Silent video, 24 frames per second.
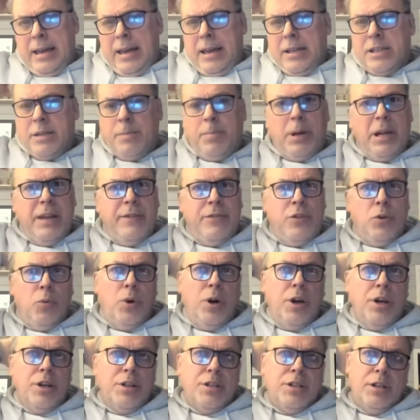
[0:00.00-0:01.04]
believe the
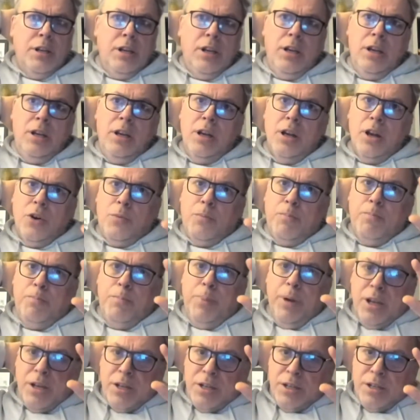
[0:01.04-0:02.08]
worst,
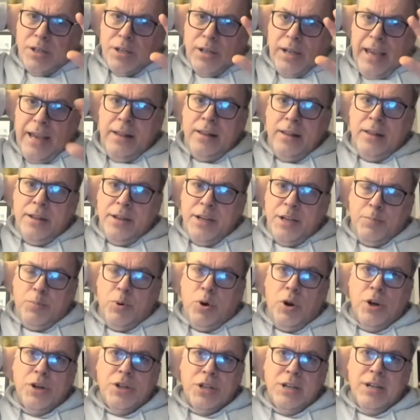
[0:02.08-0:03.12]
because England is
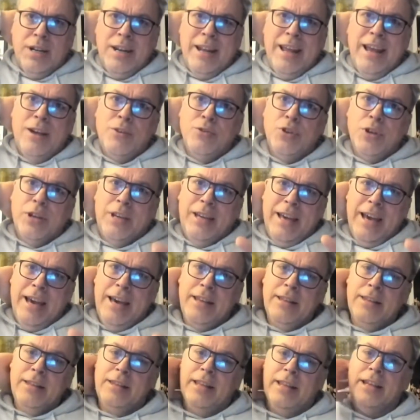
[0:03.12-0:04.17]
Protestant now, so
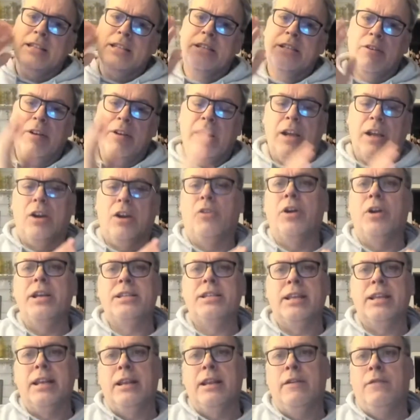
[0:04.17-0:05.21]
Catholics are
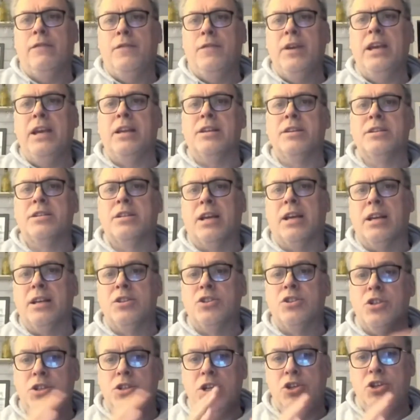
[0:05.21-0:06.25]
increasingly feared as kind of
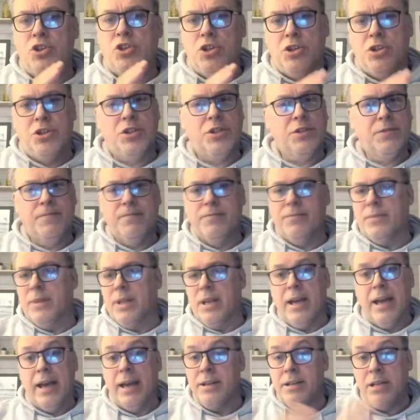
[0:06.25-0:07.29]
seditious
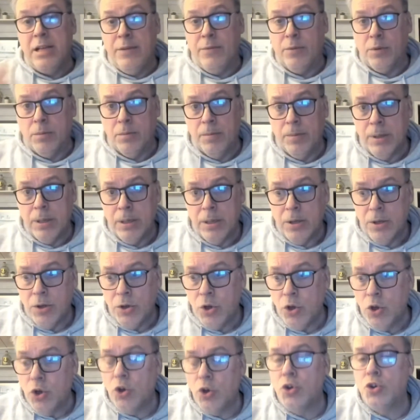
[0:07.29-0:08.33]
and evil.
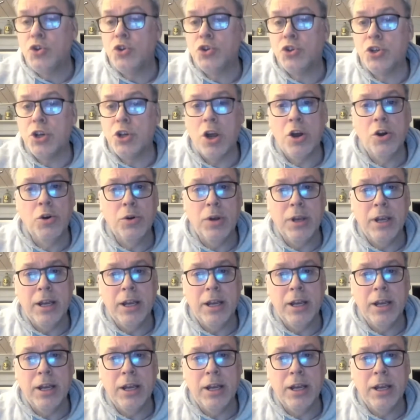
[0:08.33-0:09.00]
So,